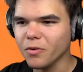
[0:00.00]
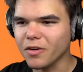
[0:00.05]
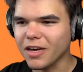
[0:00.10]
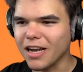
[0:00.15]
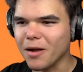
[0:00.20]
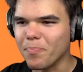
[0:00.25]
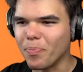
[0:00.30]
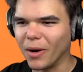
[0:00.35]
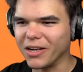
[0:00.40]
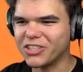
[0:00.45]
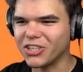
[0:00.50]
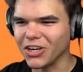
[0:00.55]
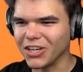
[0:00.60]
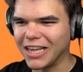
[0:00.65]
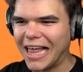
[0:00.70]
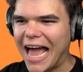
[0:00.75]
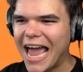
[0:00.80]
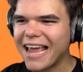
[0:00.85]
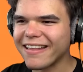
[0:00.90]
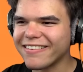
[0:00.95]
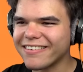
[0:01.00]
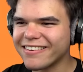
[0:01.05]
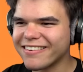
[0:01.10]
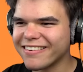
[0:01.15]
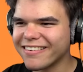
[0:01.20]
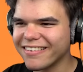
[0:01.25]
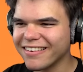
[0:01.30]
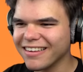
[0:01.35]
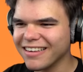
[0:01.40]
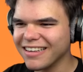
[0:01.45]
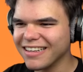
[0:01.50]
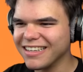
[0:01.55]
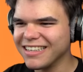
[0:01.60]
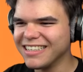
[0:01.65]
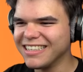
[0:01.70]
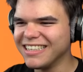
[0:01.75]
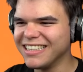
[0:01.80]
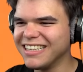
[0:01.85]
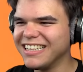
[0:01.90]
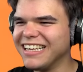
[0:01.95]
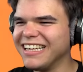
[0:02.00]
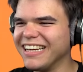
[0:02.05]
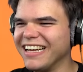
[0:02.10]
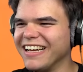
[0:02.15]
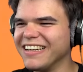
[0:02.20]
got a bunch of lights. You know, I